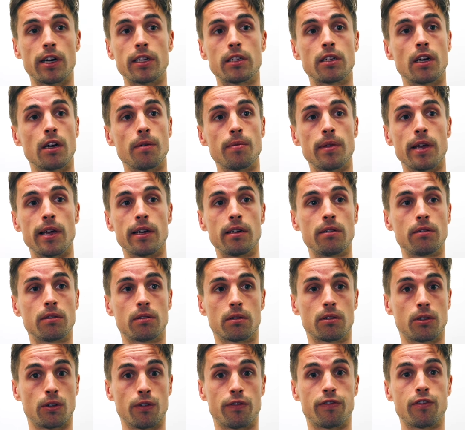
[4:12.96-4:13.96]
time there, and it was
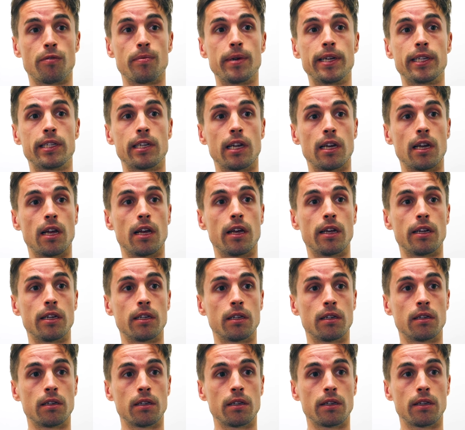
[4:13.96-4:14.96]
good for me to
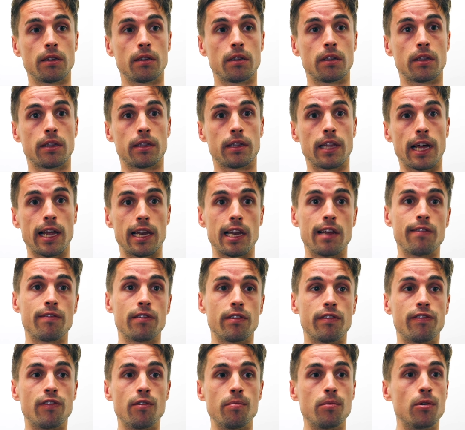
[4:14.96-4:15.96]
learn that level
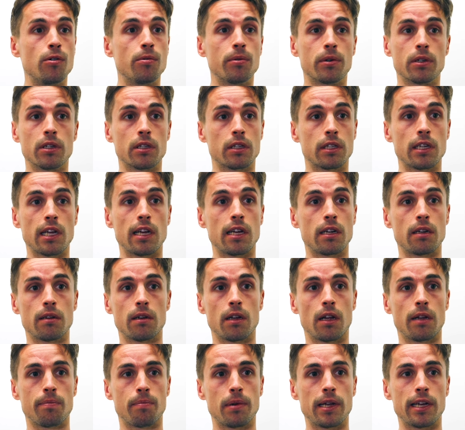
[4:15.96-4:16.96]
of football because I said
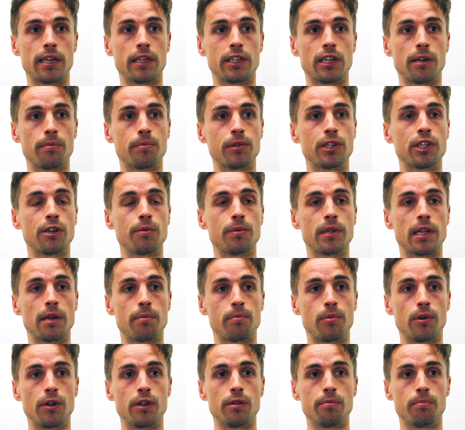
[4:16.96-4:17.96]
I played championship at
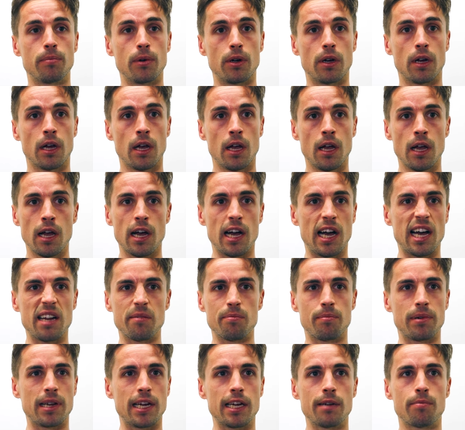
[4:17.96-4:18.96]
that point, but I
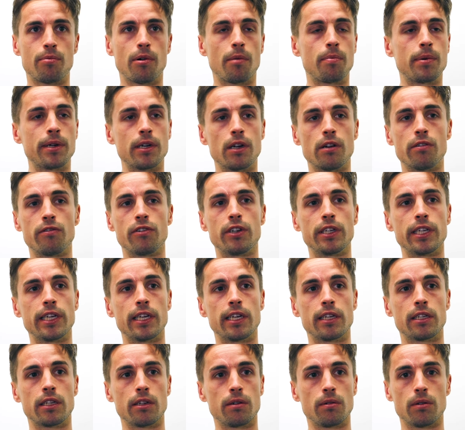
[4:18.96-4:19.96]
hadn't played properly in over a
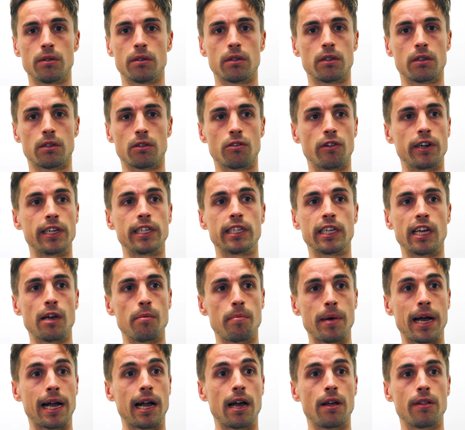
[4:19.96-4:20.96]
year, so it was just great to get
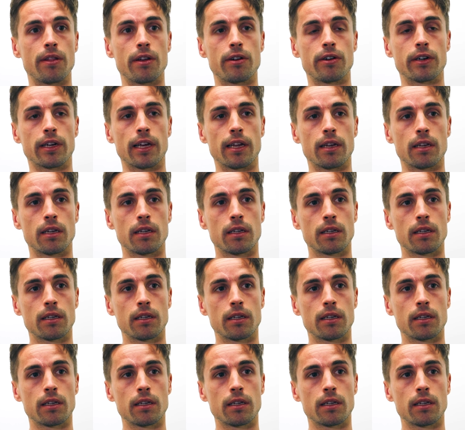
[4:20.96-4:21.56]
back out there again.